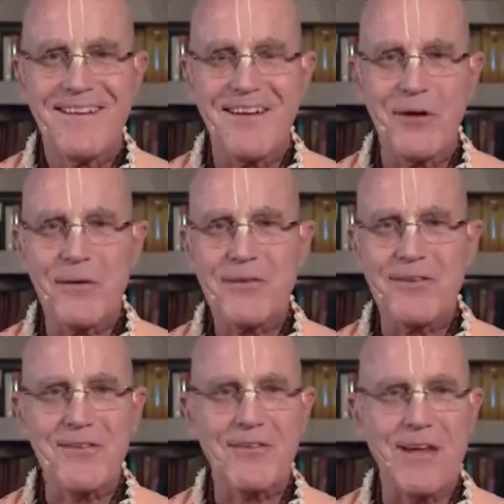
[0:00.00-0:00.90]
Hearing
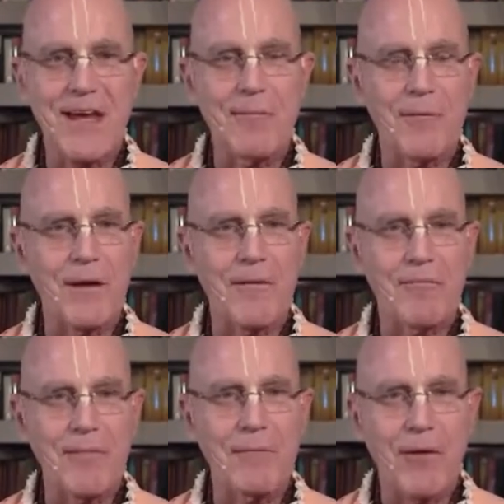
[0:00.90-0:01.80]
such a statement, we
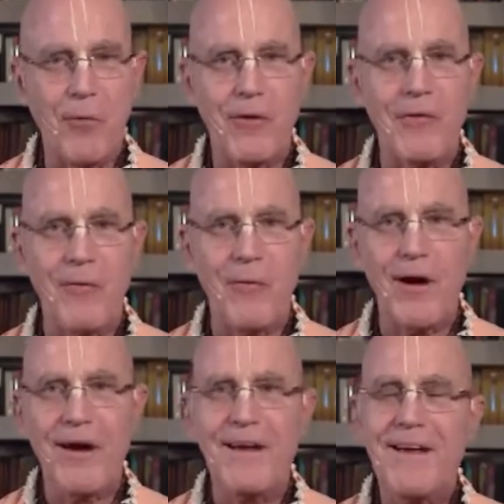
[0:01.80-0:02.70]
may wonder
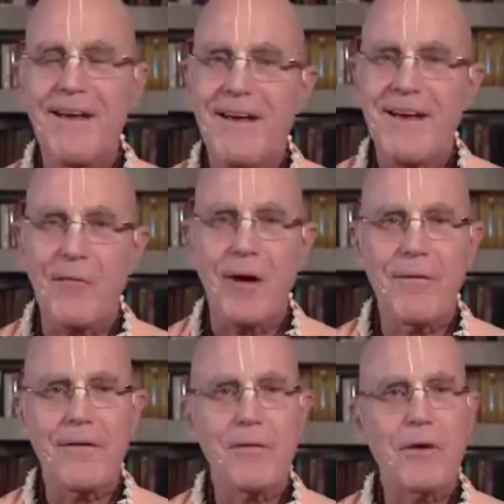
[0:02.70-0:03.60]
why
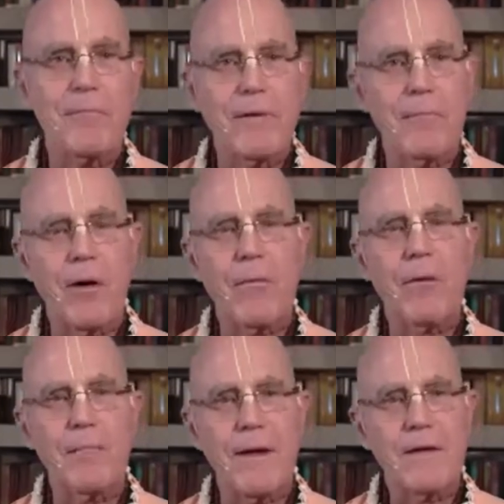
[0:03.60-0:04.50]
did
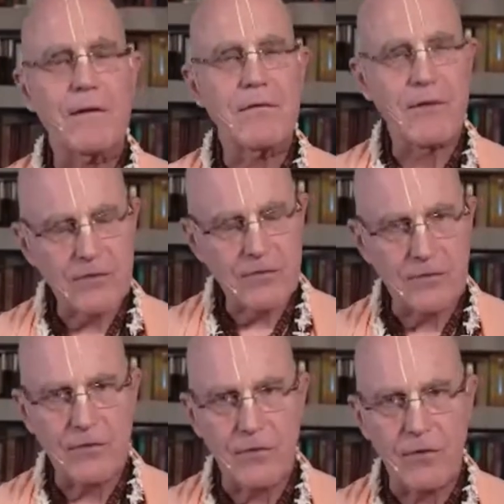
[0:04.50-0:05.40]
Prabhupada make
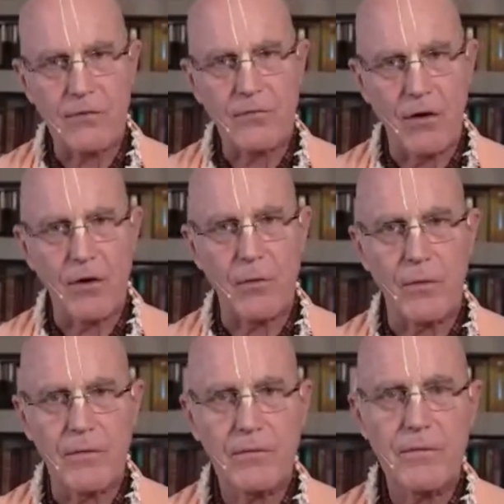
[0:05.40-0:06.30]
concessions for his
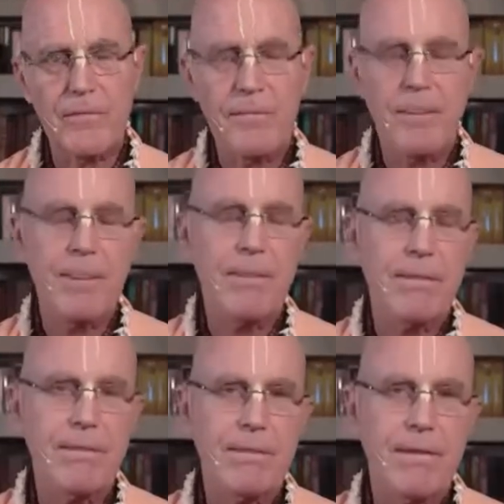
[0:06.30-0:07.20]
followers?
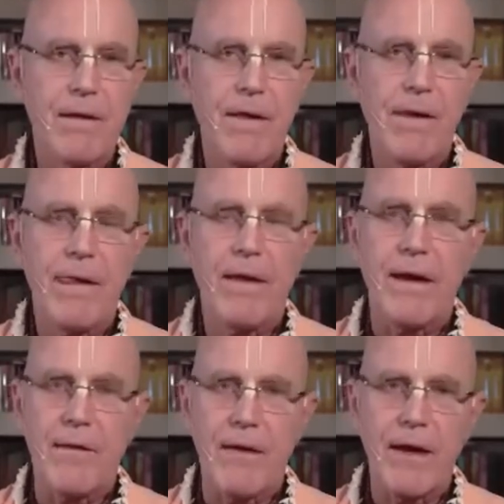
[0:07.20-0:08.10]

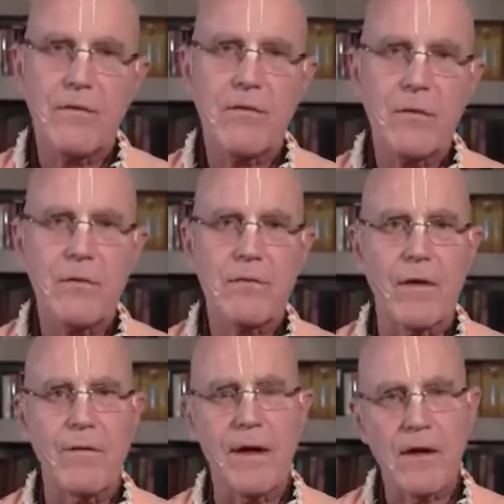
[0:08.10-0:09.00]
And the answer is
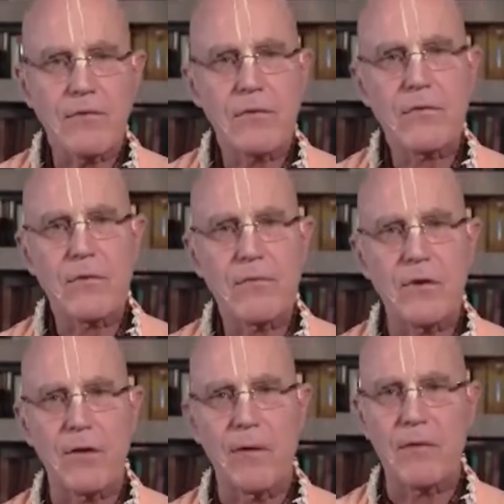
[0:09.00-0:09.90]
that the essence of
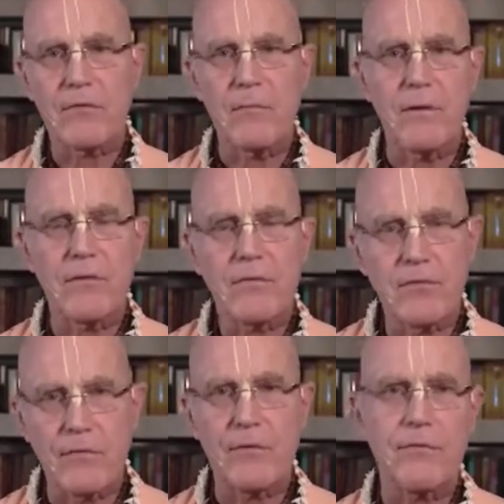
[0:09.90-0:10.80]
Janmastami is
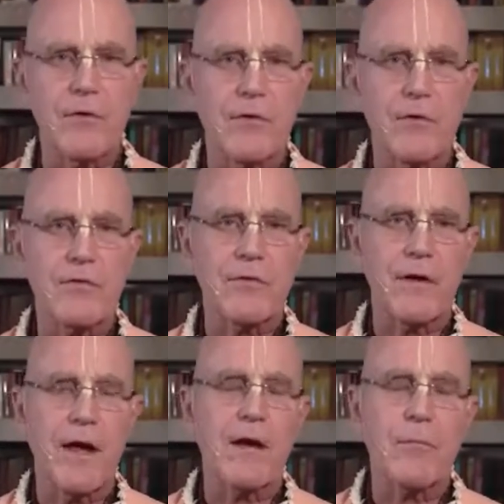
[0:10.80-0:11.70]
service to
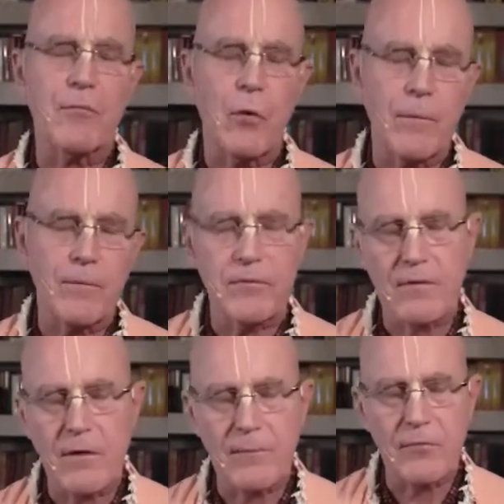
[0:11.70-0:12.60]
Krishna and
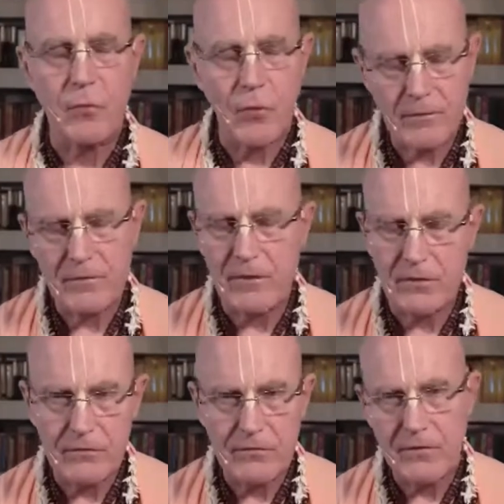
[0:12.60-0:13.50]
absorption in Krishna